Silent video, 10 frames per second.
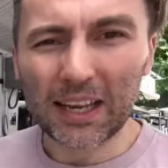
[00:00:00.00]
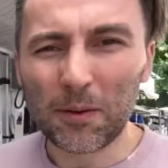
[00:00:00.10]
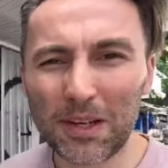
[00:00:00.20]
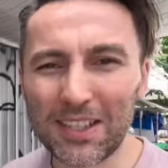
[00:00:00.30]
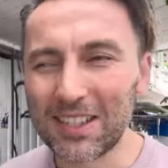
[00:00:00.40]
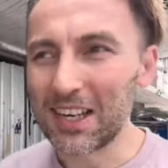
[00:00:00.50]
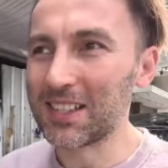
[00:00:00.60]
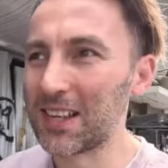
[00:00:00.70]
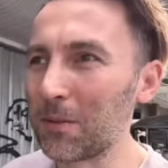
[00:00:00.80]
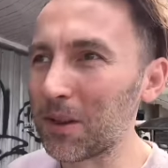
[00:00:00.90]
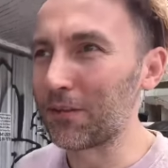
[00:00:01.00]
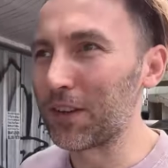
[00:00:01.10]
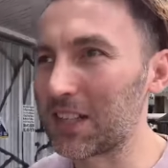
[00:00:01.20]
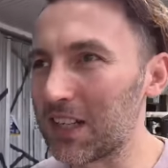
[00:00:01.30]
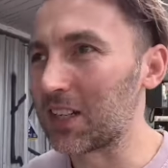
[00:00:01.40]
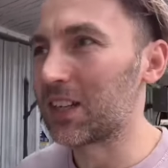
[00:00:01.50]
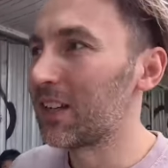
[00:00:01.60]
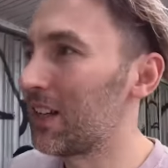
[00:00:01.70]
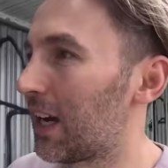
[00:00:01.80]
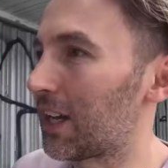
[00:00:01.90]
I can't wait to taste some of the food here.
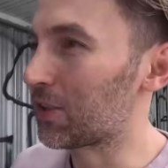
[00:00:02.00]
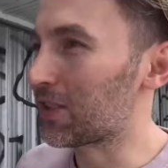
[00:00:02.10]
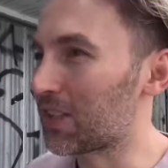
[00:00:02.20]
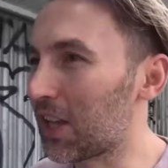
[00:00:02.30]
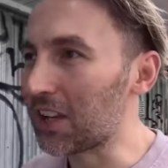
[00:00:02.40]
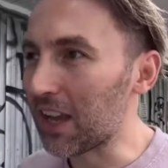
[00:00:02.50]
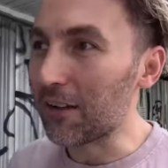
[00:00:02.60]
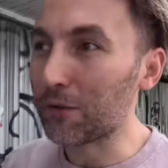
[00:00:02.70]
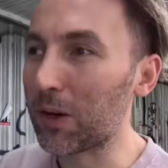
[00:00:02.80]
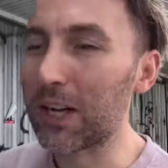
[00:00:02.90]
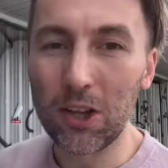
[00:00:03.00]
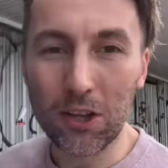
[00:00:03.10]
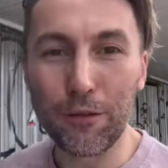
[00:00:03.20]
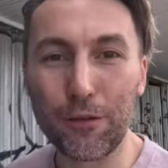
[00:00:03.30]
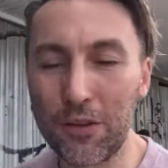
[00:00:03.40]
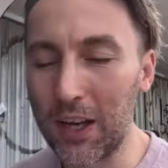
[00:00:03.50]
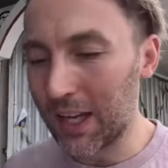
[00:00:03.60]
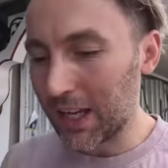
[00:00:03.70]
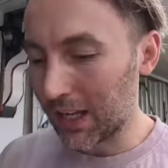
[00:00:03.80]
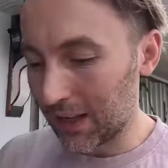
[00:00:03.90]
I also think they have quite a lot of
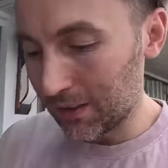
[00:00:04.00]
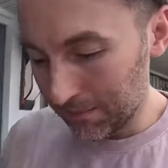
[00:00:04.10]
uh,